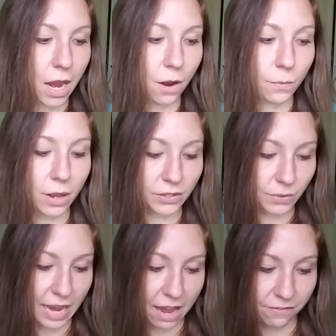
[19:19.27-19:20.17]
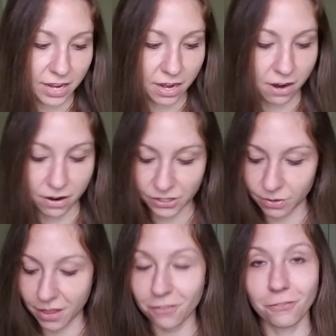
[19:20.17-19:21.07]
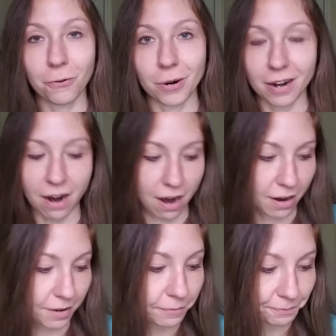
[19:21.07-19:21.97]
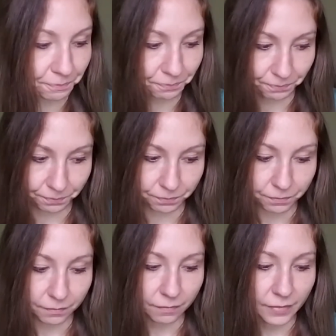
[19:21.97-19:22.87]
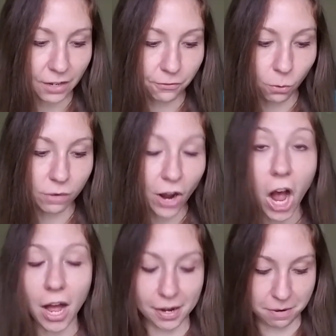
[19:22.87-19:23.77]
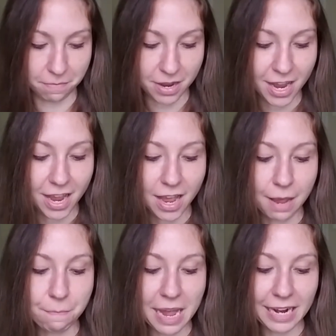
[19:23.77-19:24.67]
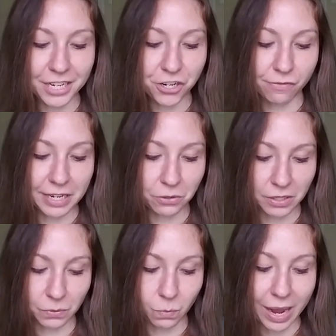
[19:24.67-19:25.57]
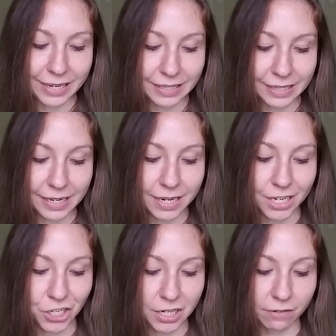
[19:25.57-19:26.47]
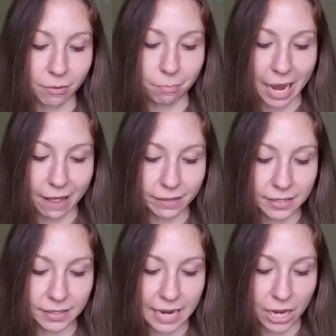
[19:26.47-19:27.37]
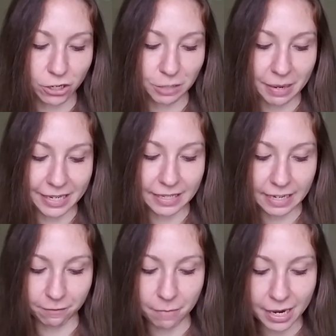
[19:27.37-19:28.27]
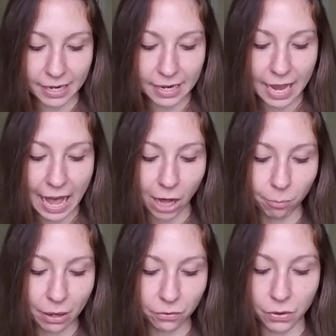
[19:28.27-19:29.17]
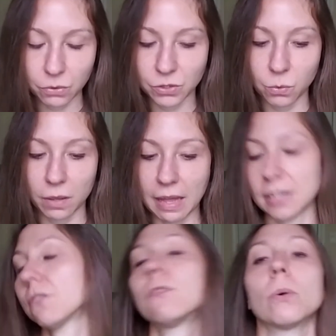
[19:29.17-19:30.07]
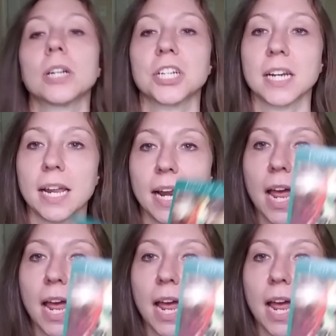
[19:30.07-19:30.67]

We also have here, so another four card, four of autumn. Manage your resources wisely, achieve a balance in how you spend and save money, help out those who are less fortunate.